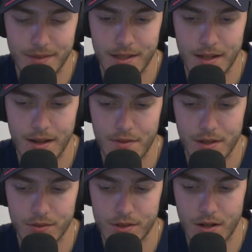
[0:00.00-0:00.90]
I
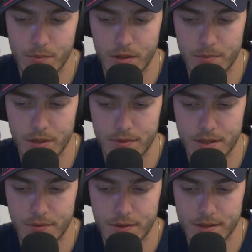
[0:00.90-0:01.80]
think you saw a bit of a
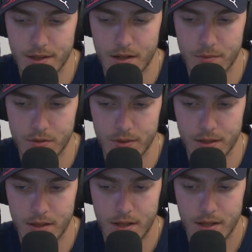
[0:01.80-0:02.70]
difference there
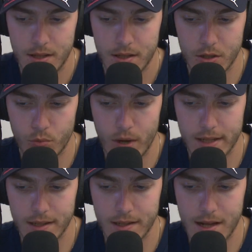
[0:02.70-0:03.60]
between
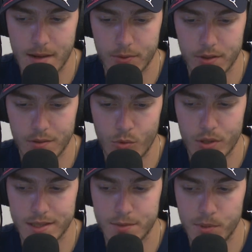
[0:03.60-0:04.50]
Raikkonen and Hamilton. The
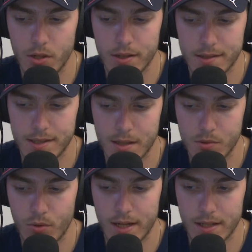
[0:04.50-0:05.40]
more experienced
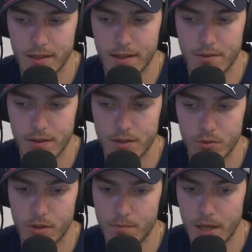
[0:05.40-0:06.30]
Kimi Raikkonen, I think,
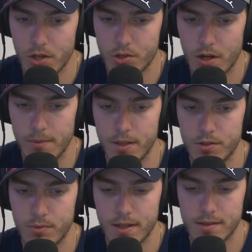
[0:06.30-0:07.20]
doing a better job in
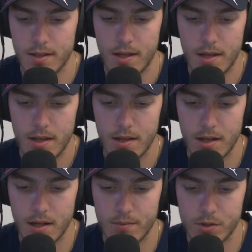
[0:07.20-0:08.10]
this race
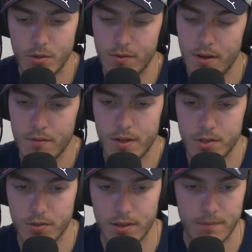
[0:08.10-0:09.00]
So
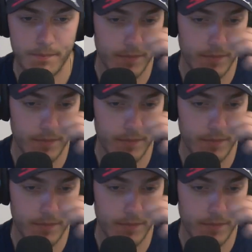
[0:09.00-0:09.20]
eventually,